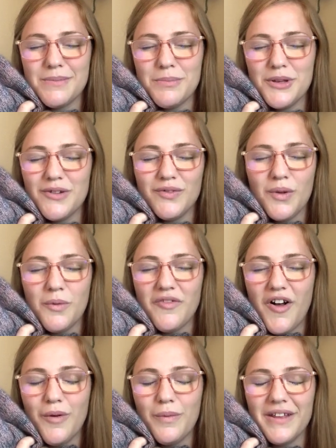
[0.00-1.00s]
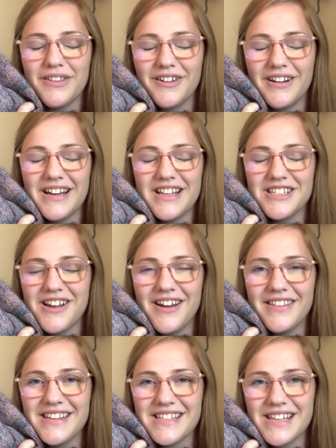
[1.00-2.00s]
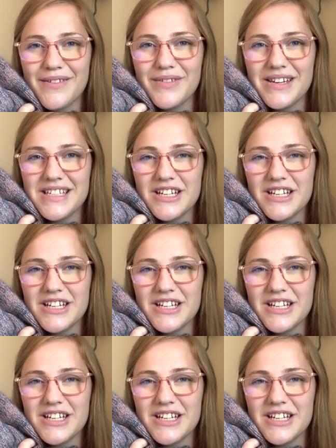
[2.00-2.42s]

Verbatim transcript: beautiful fall weather and it's not in the 70s